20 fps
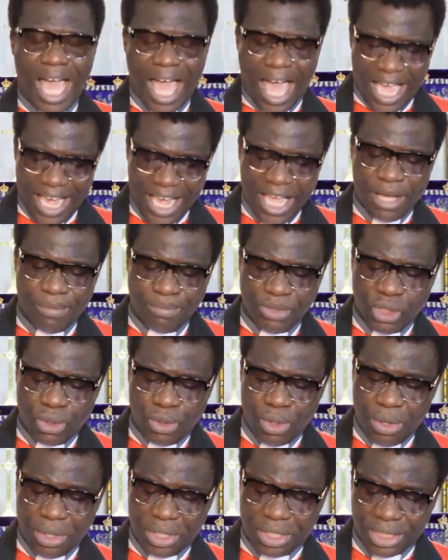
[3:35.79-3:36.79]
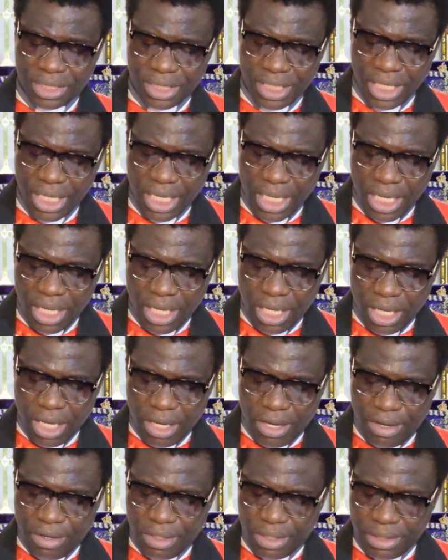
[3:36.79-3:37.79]
I am the Lord.
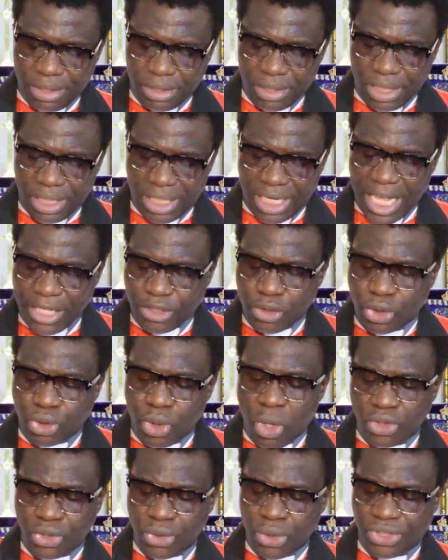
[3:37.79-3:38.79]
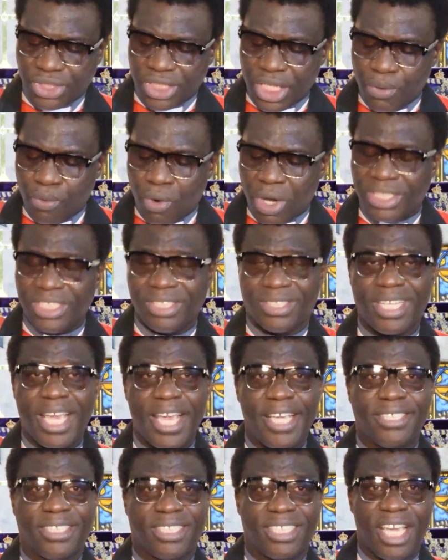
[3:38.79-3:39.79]
Let us also see what he
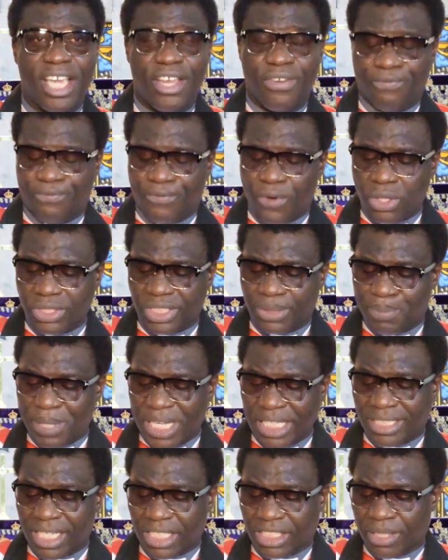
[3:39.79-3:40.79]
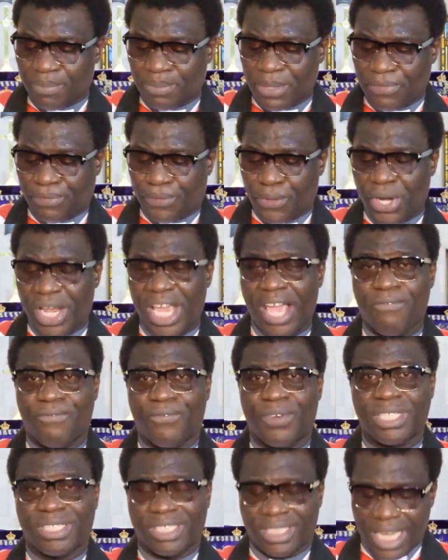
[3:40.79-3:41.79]
says in 1 Peter chapter 3 and
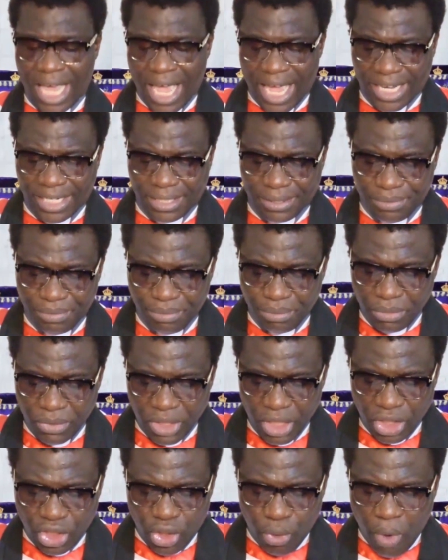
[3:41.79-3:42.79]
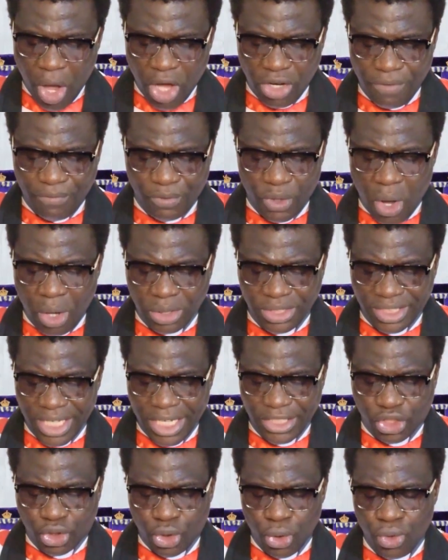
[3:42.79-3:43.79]
verse 9. The word of God
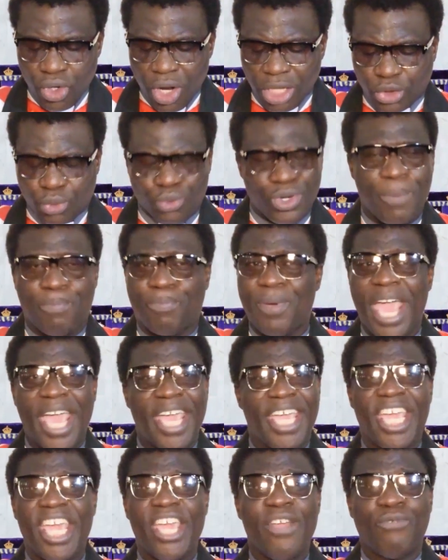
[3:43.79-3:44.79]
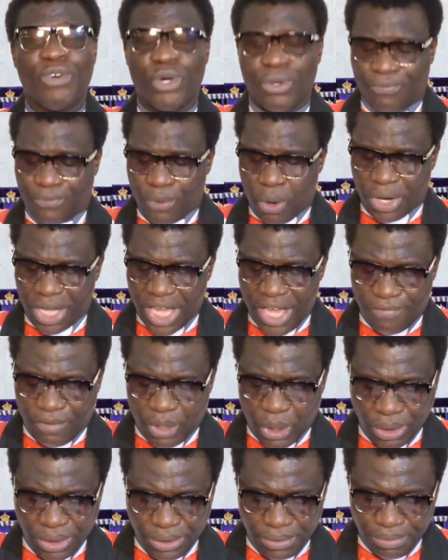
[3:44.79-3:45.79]
says, Do not repay evil for
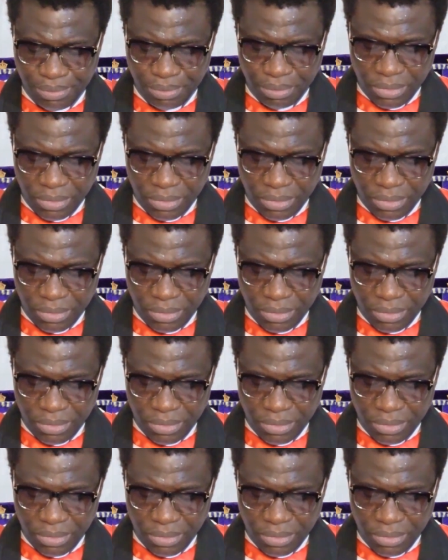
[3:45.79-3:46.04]
evil.